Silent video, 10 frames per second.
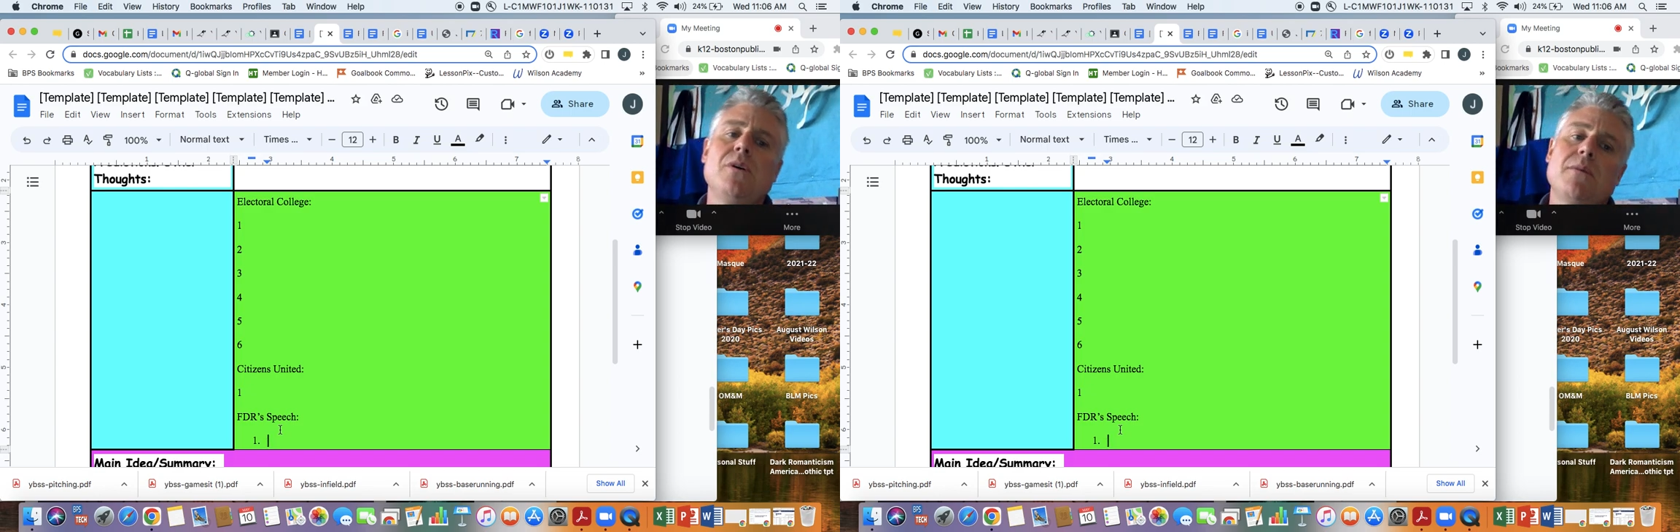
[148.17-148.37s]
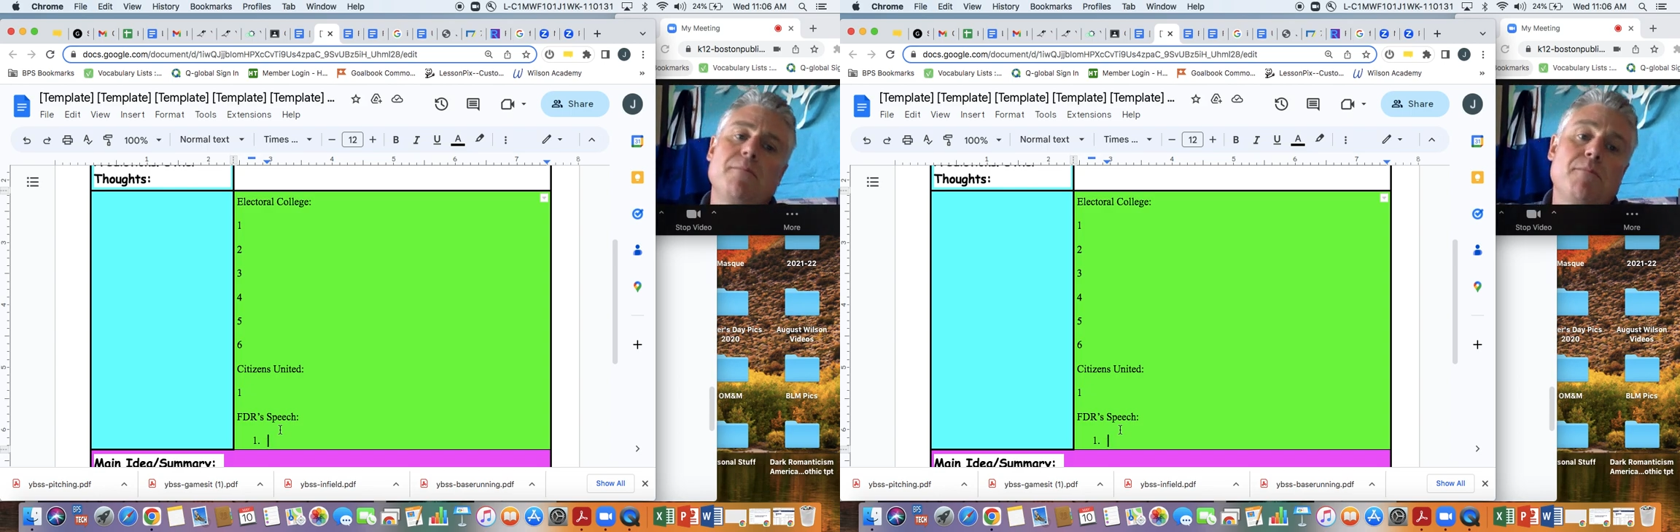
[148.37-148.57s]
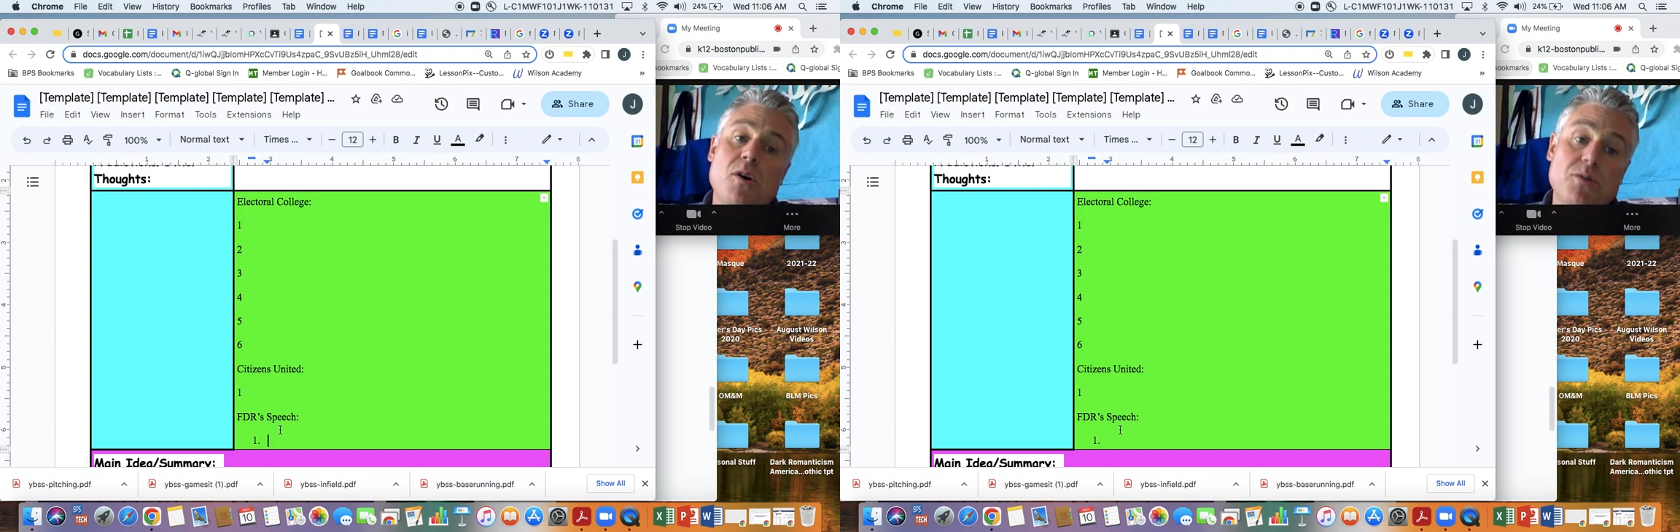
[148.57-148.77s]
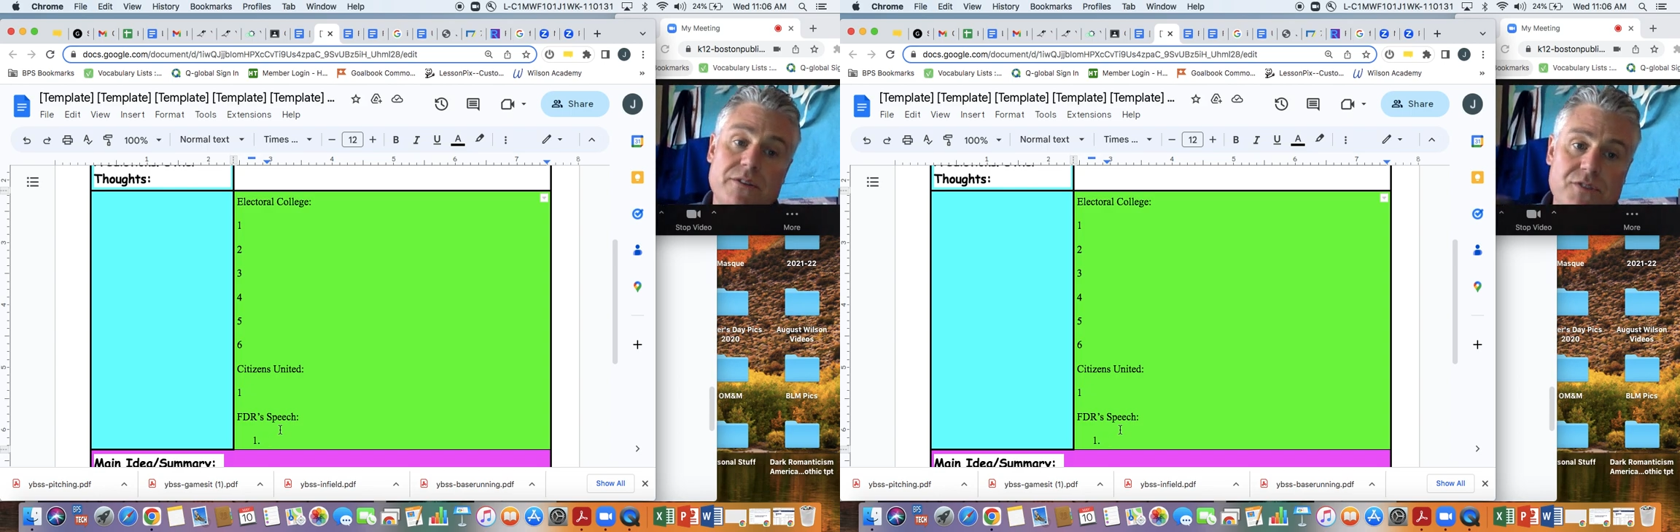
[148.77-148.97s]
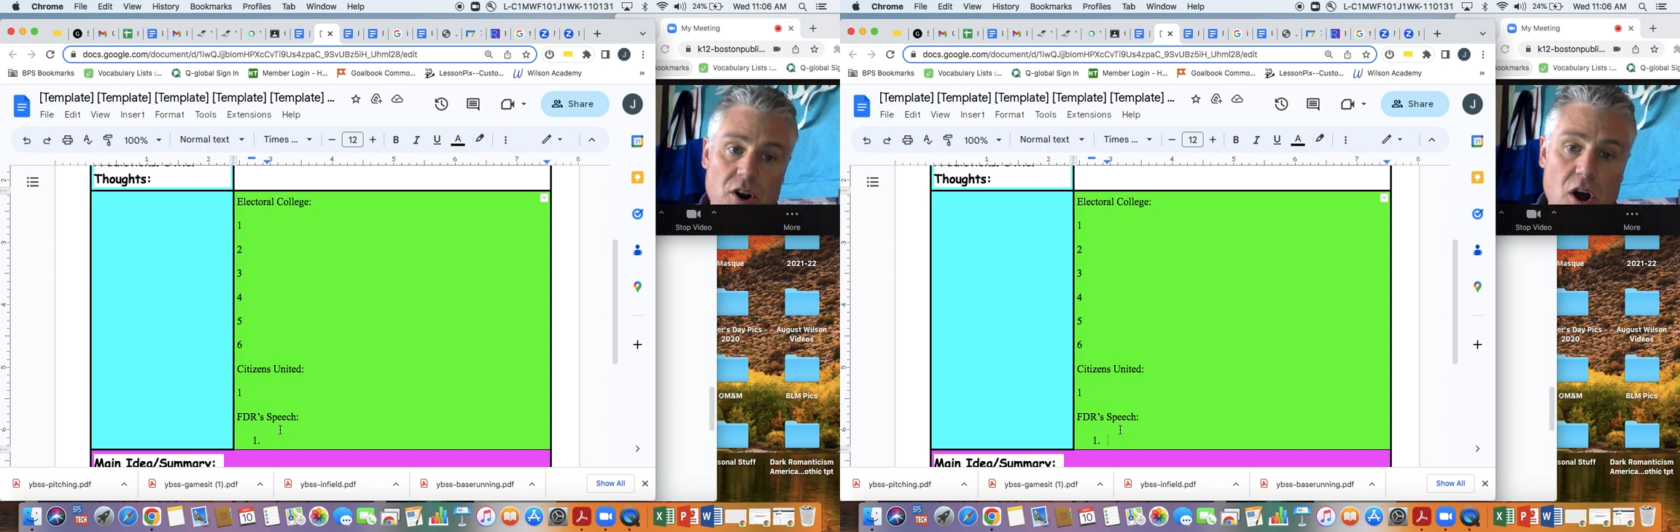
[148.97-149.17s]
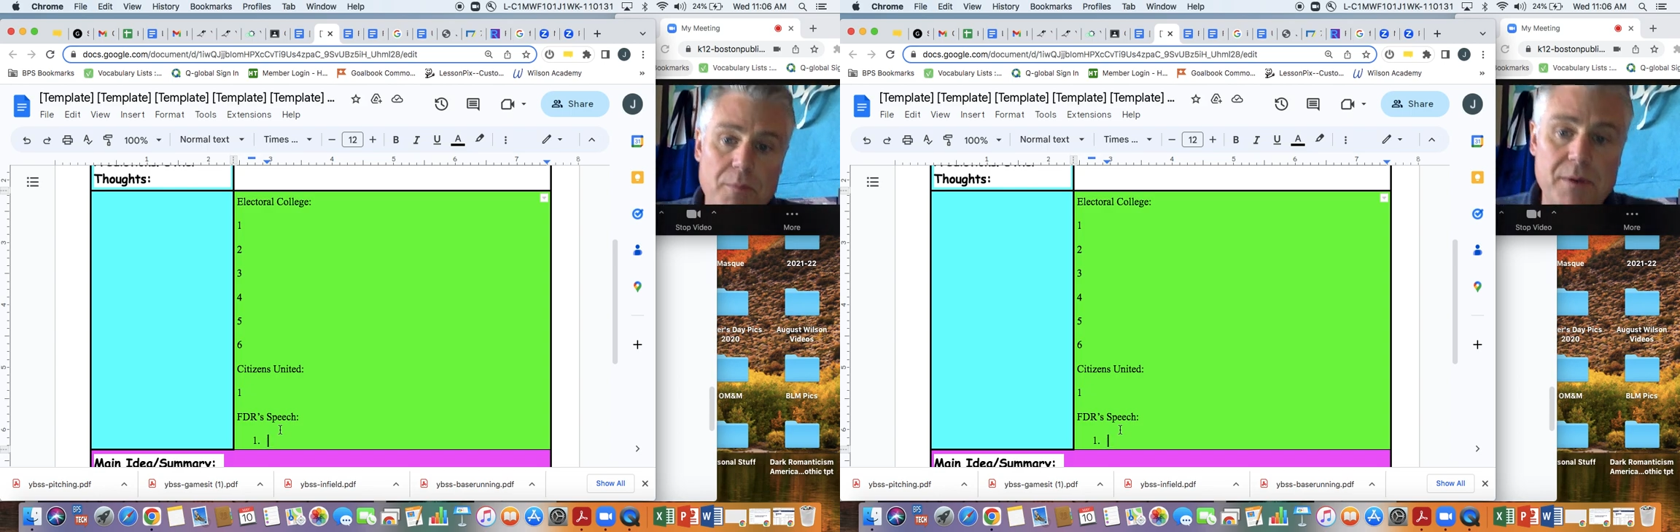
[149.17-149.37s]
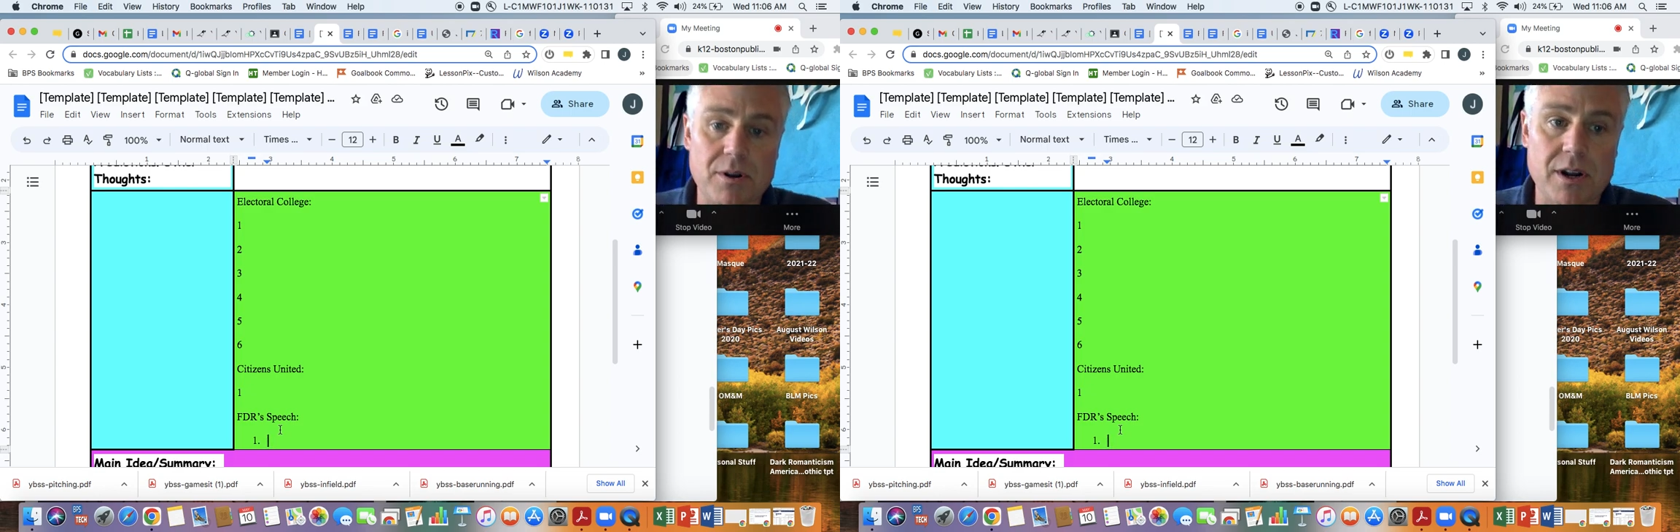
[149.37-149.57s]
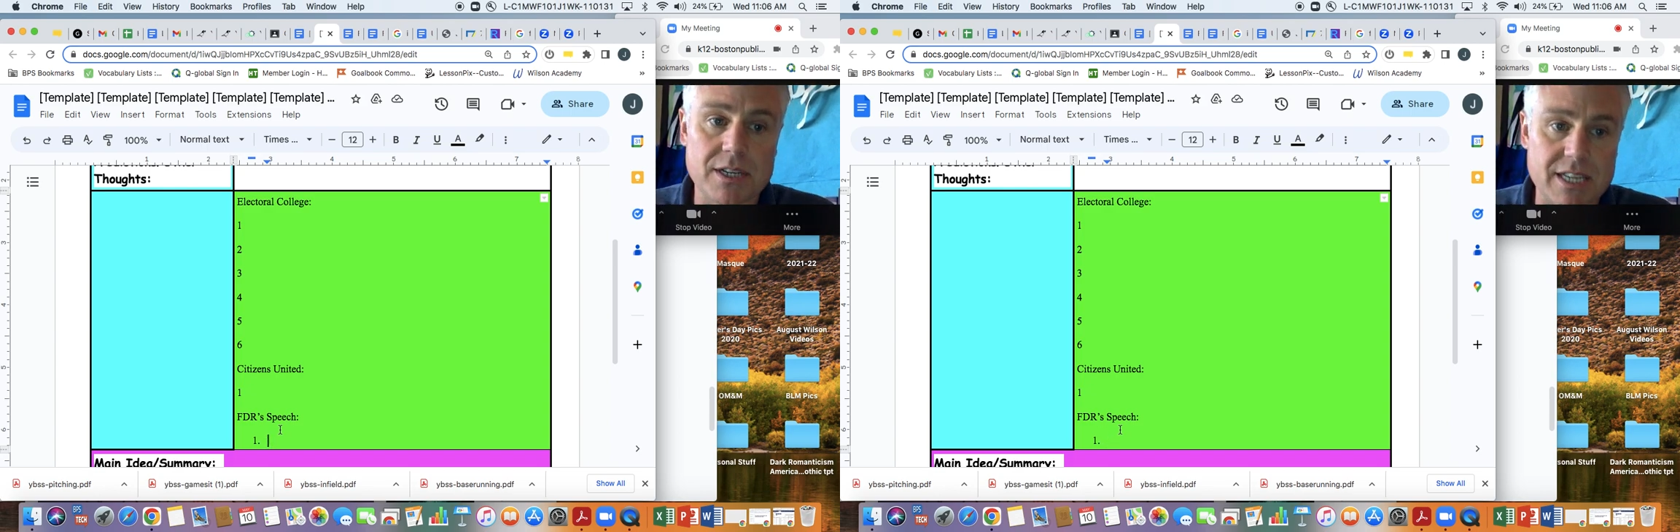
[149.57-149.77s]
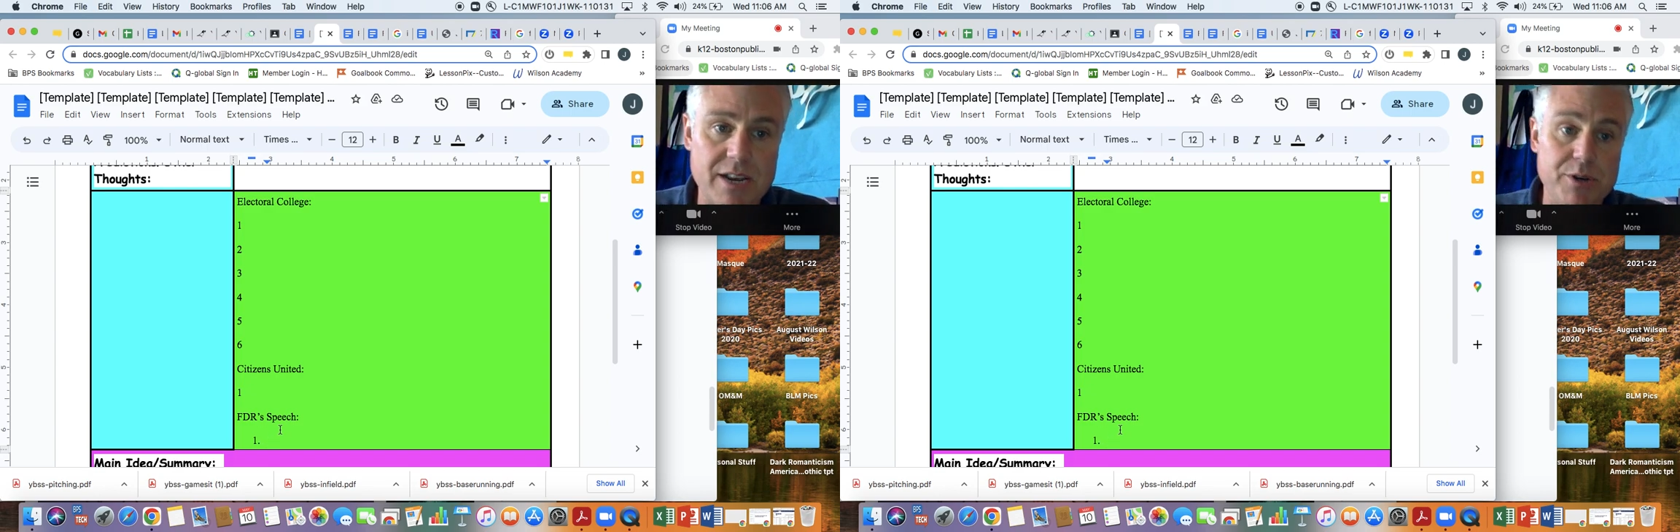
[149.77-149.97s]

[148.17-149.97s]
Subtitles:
most if not all people are going to say we